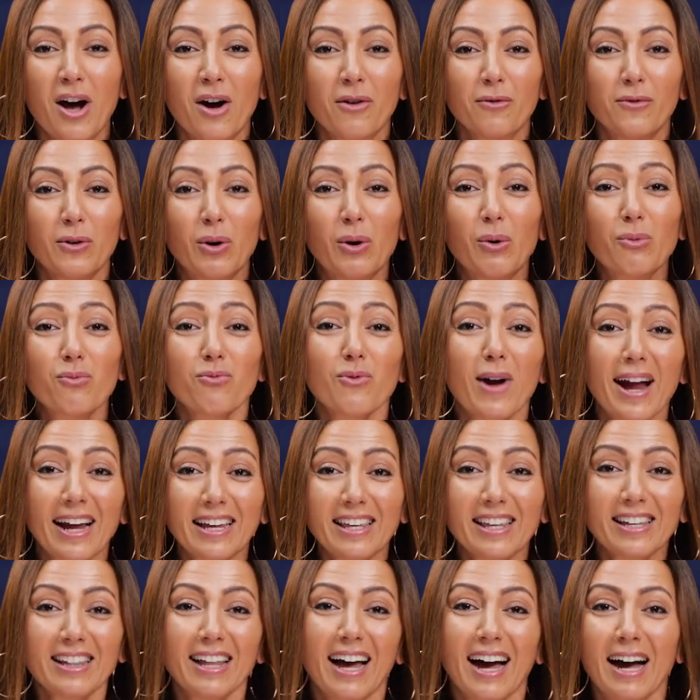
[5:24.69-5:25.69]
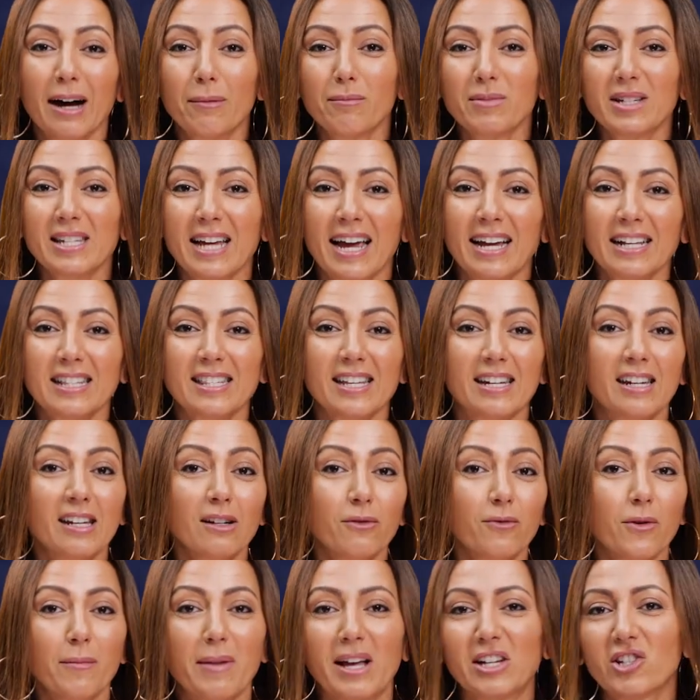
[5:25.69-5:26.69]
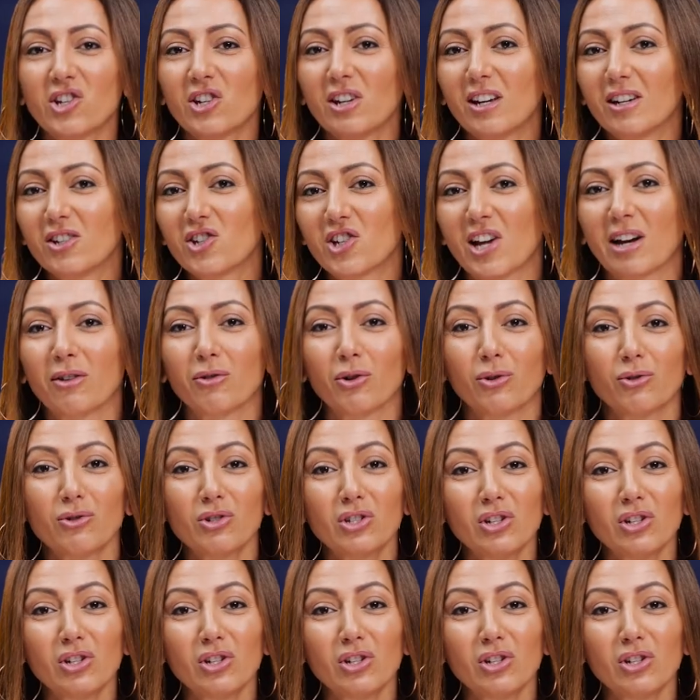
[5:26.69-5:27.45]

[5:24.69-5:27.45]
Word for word: For regular updates and information in general,